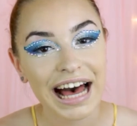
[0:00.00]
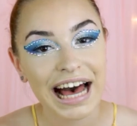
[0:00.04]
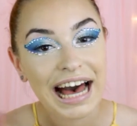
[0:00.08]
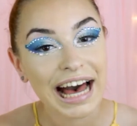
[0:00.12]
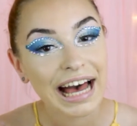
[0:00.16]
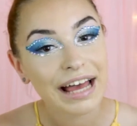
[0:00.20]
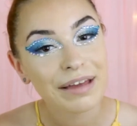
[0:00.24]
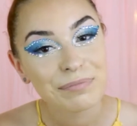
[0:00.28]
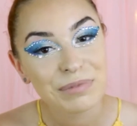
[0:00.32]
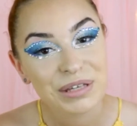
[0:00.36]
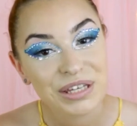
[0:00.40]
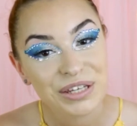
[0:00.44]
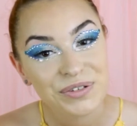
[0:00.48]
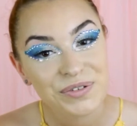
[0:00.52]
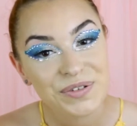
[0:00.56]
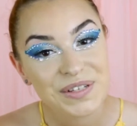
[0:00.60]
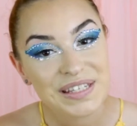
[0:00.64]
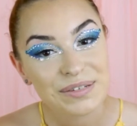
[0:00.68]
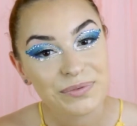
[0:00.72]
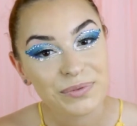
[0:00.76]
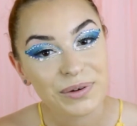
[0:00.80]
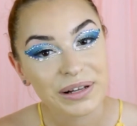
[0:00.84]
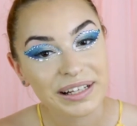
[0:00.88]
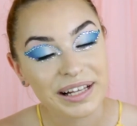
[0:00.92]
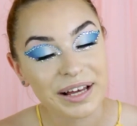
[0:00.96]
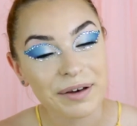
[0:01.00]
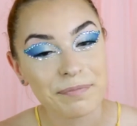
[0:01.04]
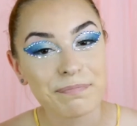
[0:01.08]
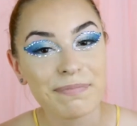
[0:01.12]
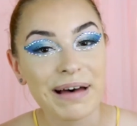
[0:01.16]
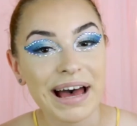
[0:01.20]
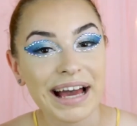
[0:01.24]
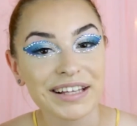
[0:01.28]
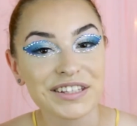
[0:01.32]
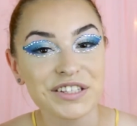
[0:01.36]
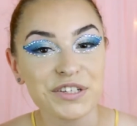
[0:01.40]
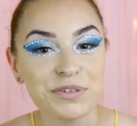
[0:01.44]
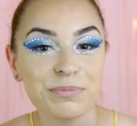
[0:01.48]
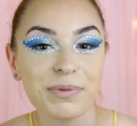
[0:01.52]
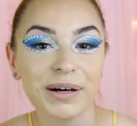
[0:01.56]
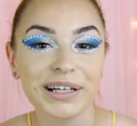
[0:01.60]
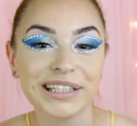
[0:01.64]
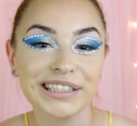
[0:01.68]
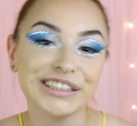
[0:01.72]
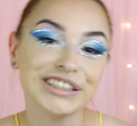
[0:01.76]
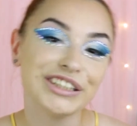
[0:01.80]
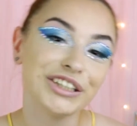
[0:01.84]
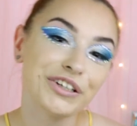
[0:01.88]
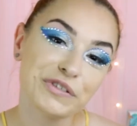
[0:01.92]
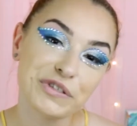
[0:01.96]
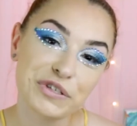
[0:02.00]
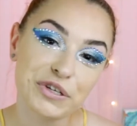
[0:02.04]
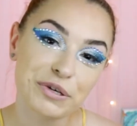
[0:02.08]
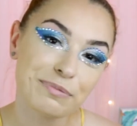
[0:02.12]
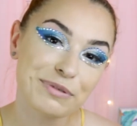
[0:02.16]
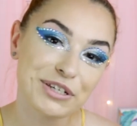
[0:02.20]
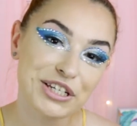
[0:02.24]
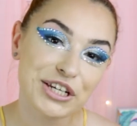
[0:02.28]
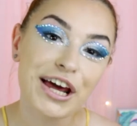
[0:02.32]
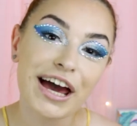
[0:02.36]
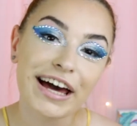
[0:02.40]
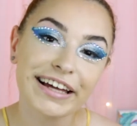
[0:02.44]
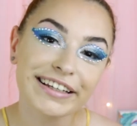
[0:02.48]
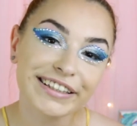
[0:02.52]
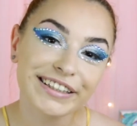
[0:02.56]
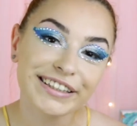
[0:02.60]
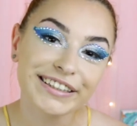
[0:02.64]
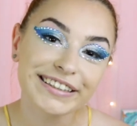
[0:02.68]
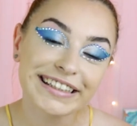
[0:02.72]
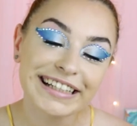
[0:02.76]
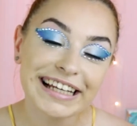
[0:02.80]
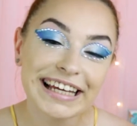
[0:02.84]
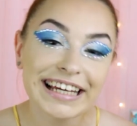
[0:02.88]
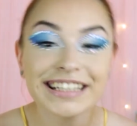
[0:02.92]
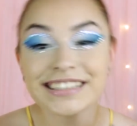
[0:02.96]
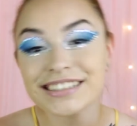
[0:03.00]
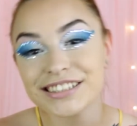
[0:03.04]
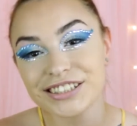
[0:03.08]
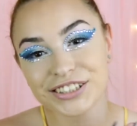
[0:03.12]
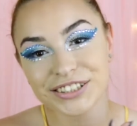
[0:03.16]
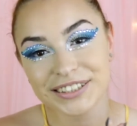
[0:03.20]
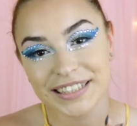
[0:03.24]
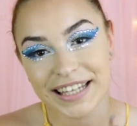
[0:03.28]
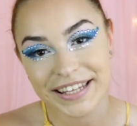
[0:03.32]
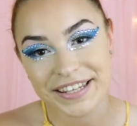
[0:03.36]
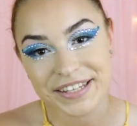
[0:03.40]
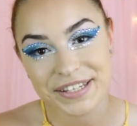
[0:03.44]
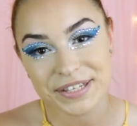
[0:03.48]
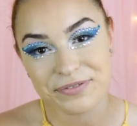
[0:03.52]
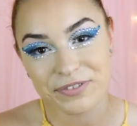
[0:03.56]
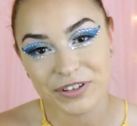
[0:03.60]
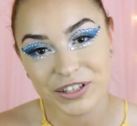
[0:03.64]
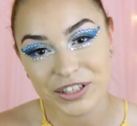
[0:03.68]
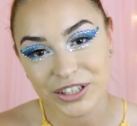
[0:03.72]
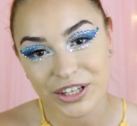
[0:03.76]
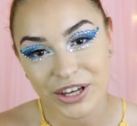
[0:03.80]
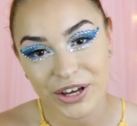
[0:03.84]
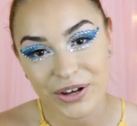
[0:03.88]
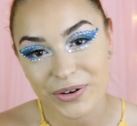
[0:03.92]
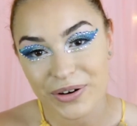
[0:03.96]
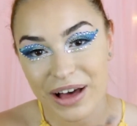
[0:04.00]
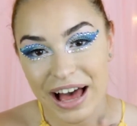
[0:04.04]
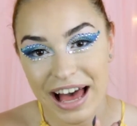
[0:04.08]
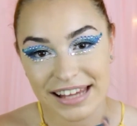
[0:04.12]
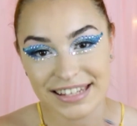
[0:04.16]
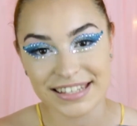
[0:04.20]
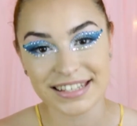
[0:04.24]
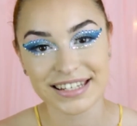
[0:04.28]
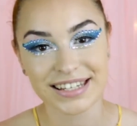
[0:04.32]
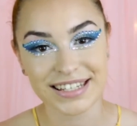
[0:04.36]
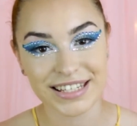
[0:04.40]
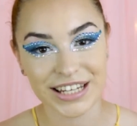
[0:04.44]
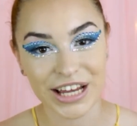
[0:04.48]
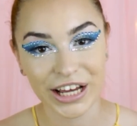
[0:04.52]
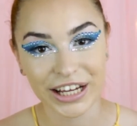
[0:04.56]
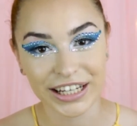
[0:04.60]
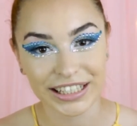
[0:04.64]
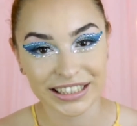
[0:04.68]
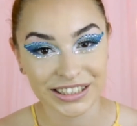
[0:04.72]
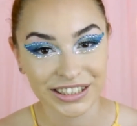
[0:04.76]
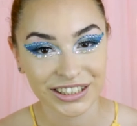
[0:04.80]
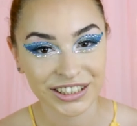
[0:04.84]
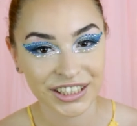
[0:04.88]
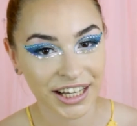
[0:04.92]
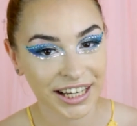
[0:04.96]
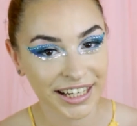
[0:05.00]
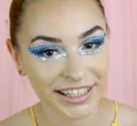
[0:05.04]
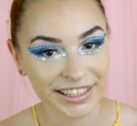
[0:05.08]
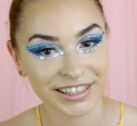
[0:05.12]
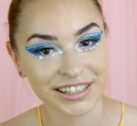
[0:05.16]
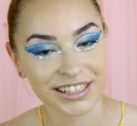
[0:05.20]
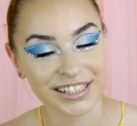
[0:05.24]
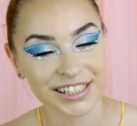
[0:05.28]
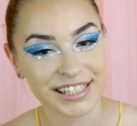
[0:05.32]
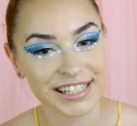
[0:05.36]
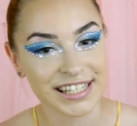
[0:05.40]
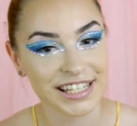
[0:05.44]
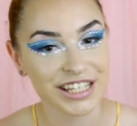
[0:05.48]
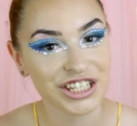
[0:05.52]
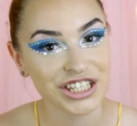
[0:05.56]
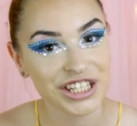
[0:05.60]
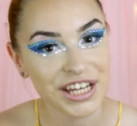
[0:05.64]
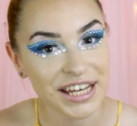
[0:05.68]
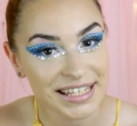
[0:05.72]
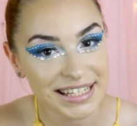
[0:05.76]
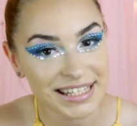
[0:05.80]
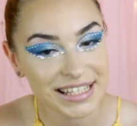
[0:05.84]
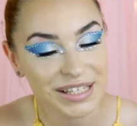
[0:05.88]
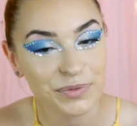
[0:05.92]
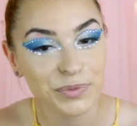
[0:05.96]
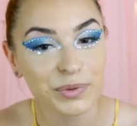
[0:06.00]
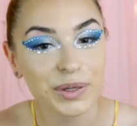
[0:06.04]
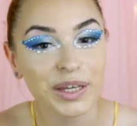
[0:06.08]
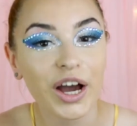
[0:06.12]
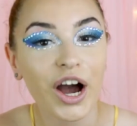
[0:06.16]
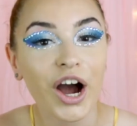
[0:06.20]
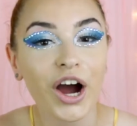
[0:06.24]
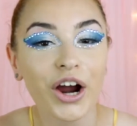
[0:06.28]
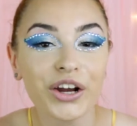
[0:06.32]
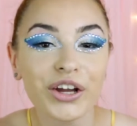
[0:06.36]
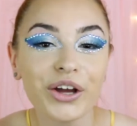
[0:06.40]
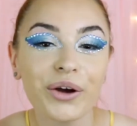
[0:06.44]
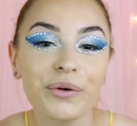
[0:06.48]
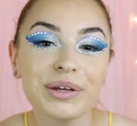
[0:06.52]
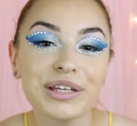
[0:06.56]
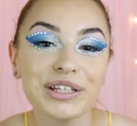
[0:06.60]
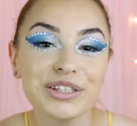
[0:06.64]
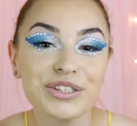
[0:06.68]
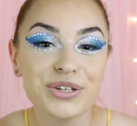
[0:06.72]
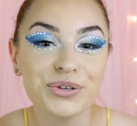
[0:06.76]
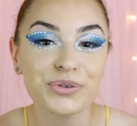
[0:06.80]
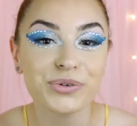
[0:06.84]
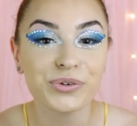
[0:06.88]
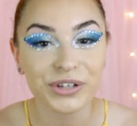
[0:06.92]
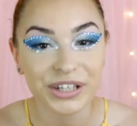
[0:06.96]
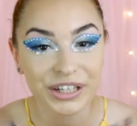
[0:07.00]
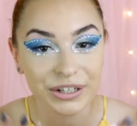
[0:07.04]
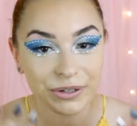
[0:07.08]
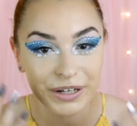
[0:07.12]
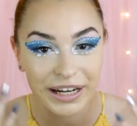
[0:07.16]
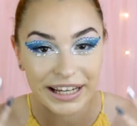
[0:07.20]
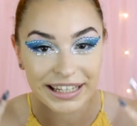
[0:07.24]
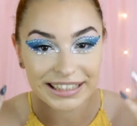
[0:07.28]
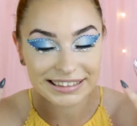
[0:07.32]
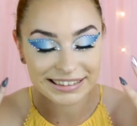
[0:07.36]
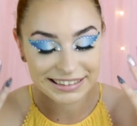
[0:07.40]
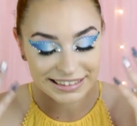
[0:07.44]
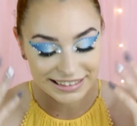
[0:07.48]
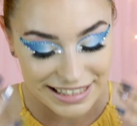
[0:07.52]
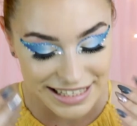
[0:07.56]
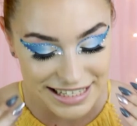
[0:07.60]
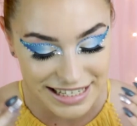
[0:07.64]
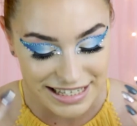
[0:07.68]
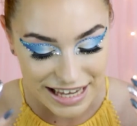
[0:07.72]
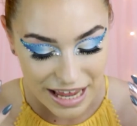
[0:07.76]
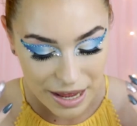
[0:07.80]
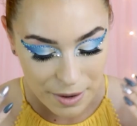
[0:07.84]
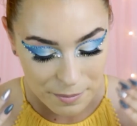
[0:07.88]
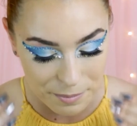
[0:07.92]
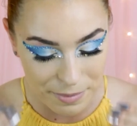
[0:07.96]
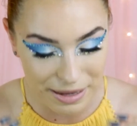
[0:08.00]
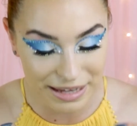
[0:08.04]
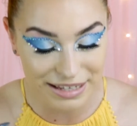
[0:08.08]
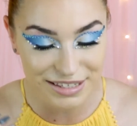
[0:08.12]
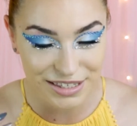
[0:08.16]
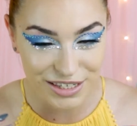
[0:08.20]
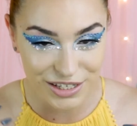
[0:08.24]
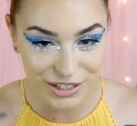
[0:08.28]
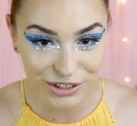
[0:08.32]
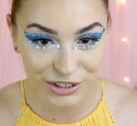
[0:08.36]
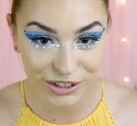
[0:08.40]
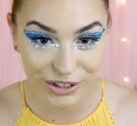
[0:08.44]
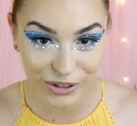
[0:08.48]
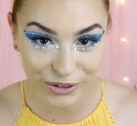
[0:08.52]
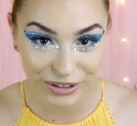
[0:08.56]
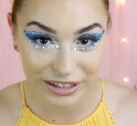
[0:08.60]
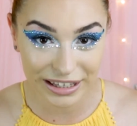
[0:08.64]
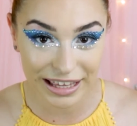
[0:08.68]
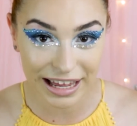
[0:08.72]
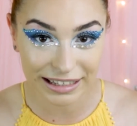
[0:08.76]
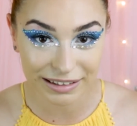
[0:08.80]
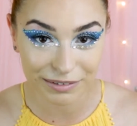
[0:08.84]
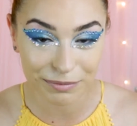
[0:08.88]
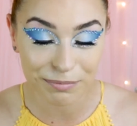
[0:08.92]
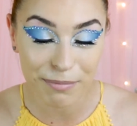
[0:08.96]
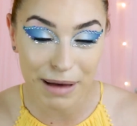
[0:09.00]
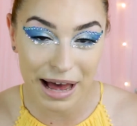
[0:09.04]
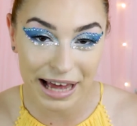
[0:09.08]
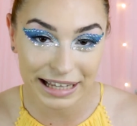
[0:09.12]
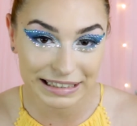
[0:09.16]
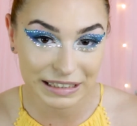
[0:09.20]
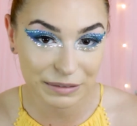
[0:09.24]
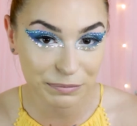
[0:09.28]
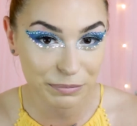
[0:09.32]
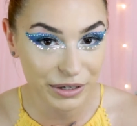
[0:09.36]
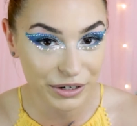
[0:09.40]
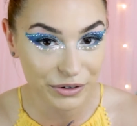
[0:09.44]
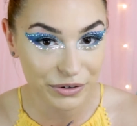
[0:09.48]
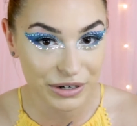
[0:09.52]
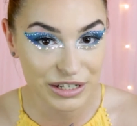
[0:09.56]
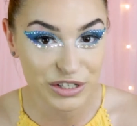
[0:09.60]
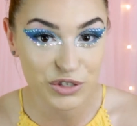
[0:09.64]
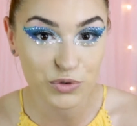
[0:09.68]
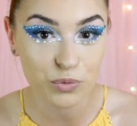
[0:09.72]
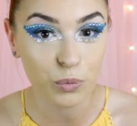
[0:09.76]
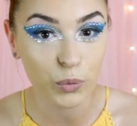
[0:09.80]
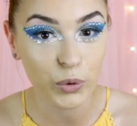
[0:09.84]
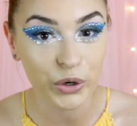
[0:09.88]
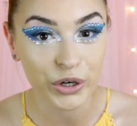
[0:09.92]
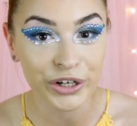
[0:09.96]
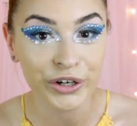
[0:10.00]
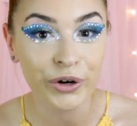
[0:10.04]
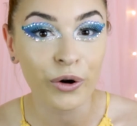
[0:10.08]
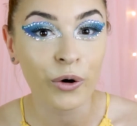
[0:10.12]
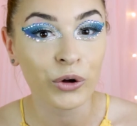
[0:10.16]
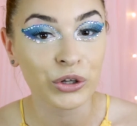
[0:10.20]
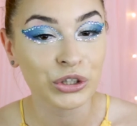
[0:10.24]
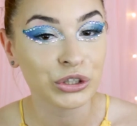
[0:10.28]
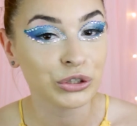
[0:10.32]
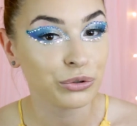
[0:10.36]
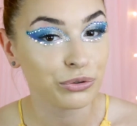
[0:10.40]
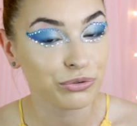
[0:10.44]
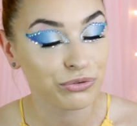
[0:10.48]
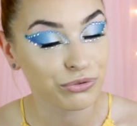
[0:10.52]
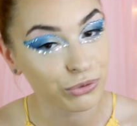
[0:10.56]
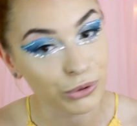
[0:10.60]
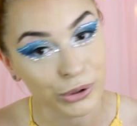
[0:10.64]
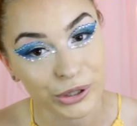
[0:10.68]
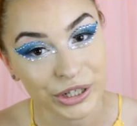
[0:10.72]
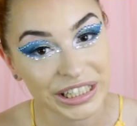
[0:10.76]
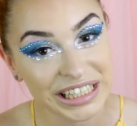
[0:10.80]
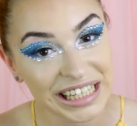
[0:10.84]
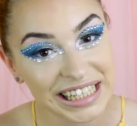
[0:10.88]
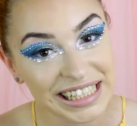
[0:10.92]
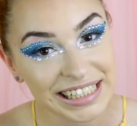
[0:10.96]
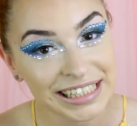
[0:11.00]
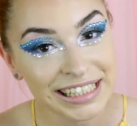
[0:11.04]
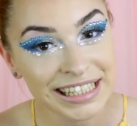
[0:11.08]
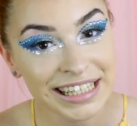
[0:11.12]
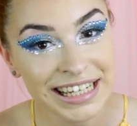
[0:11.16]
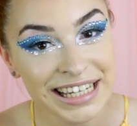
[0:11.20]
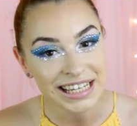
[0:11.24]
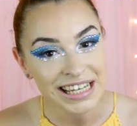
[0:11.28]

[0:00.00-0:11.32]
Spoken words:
Hi Muse, welcome back to my YouTube channel. In today's video, as the title kindly suggests, we are going to recreate this amazing look that Maddy Perez wore on Euphoria.